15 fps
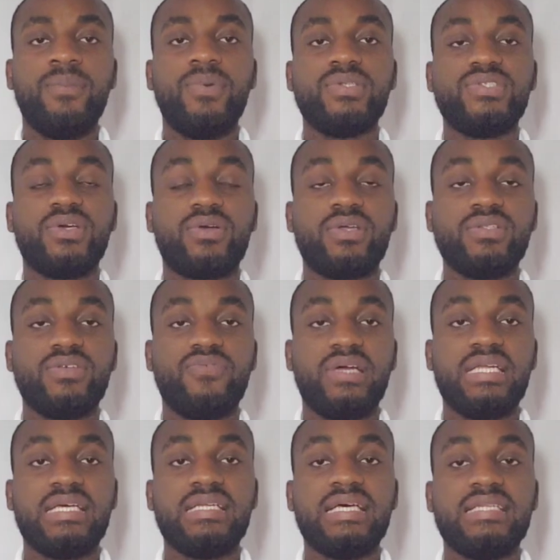but you're going to
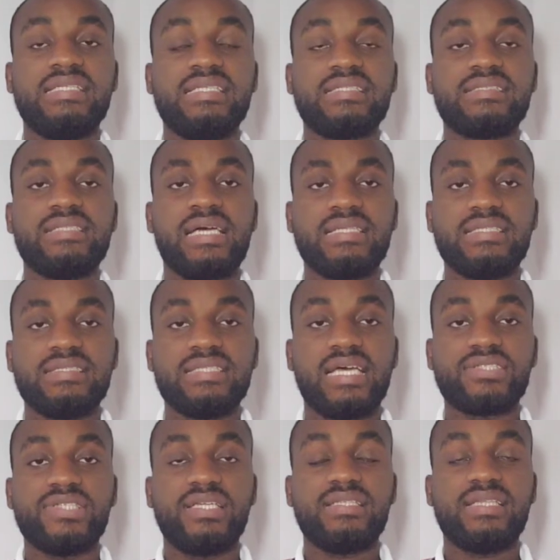find out that the stat is
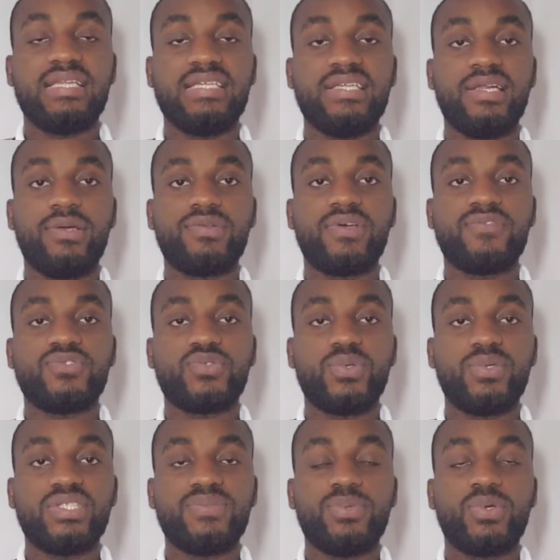actually telling a lot of
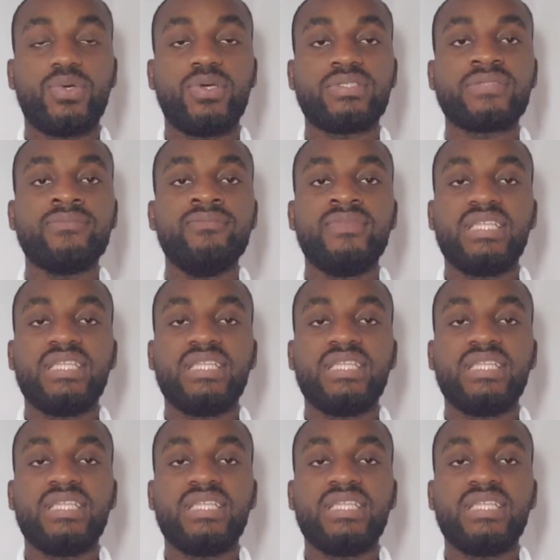stories, because